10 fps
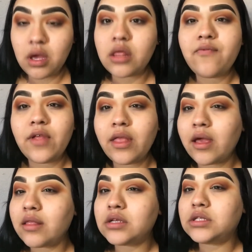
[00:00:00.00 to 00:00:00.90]
I feel
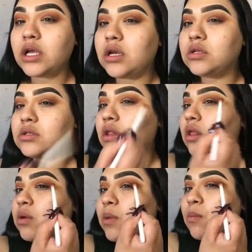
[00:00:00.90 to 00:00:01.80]
like this side needs a
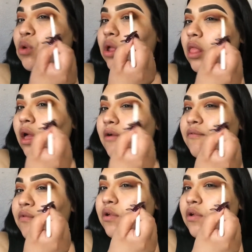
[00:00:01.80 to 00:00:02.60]
little bit more love.